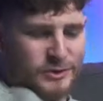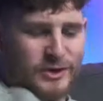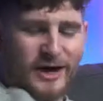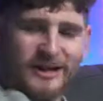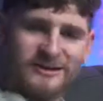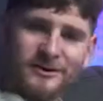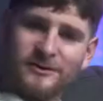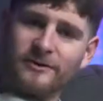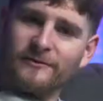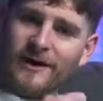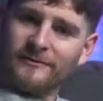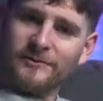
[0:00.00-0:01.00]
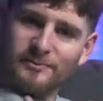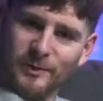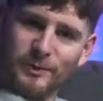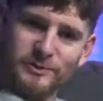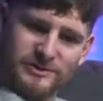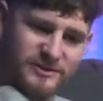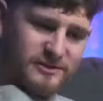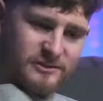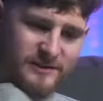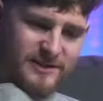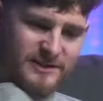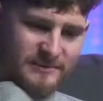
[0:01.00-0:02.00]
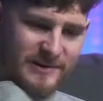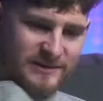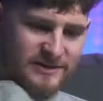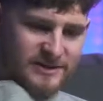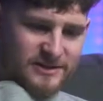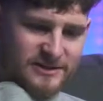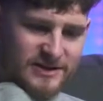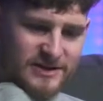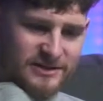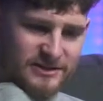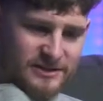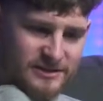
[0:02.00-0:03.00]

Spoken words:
I don't know if I have the balls to do what he's about to suggest.